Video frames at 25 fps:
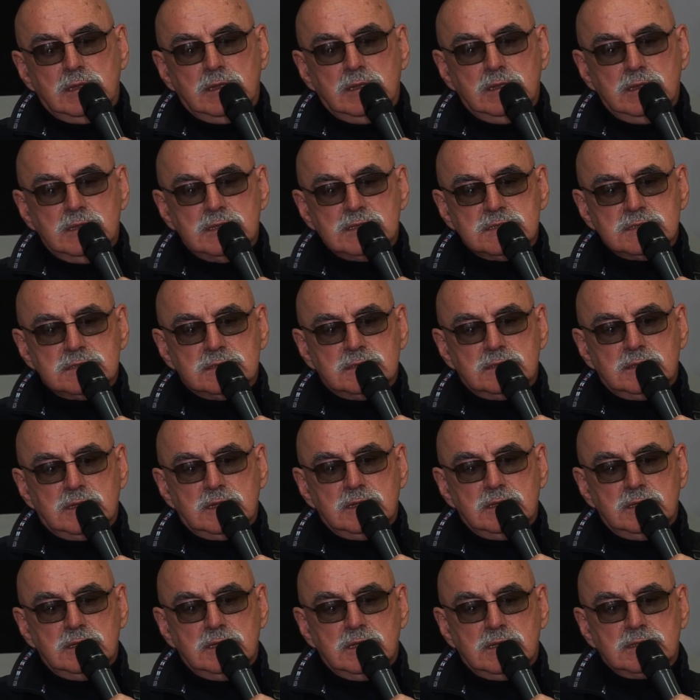On the one
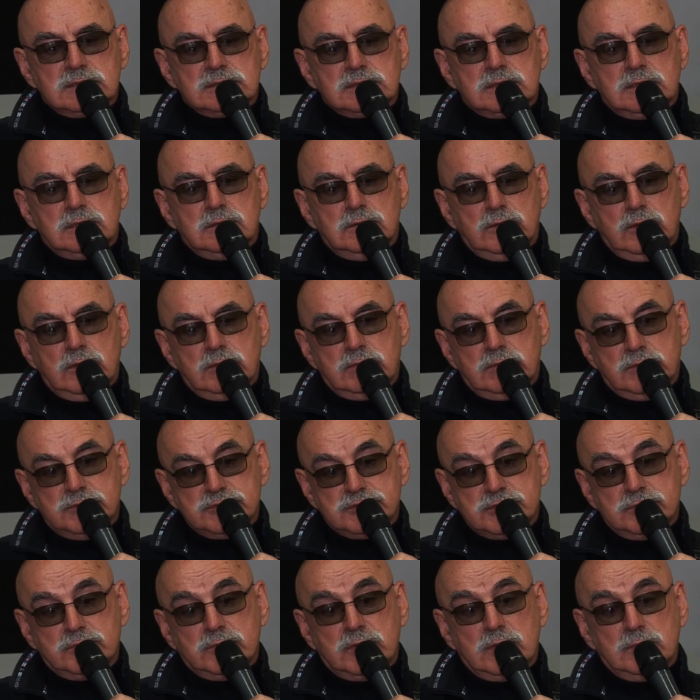hand, there's
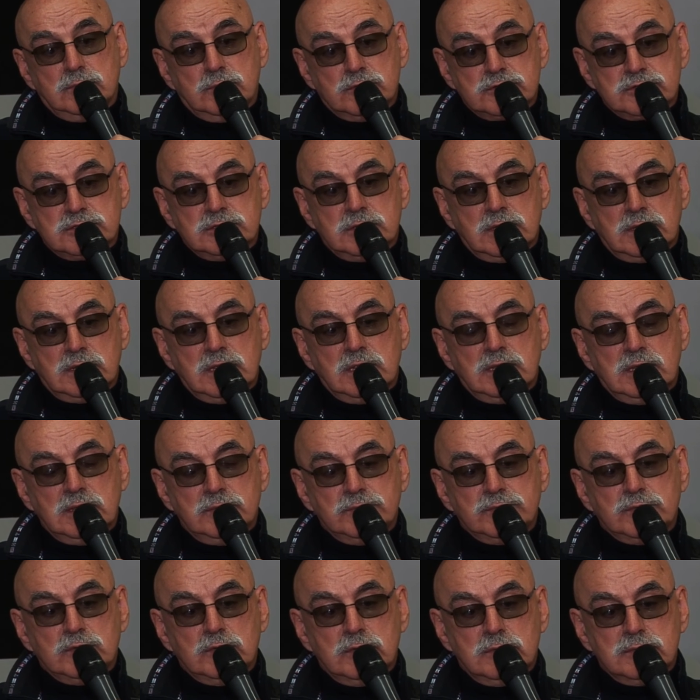something
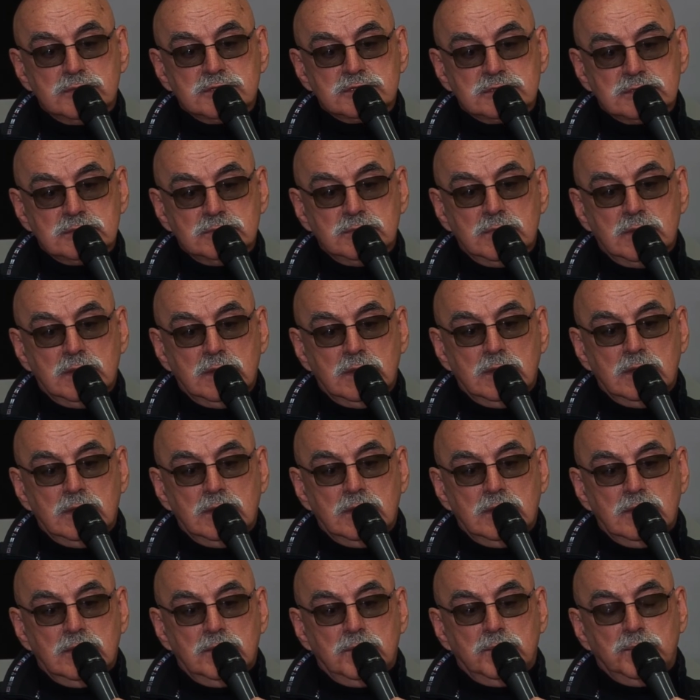emotional about
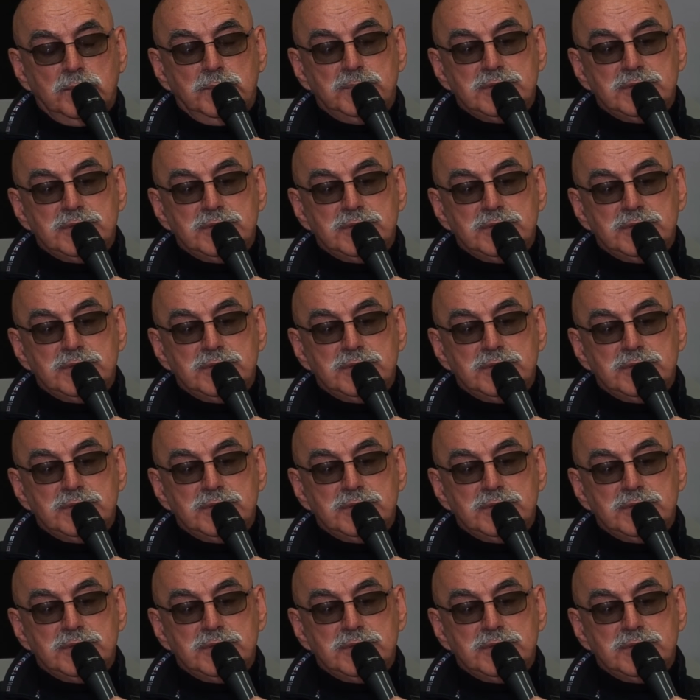it.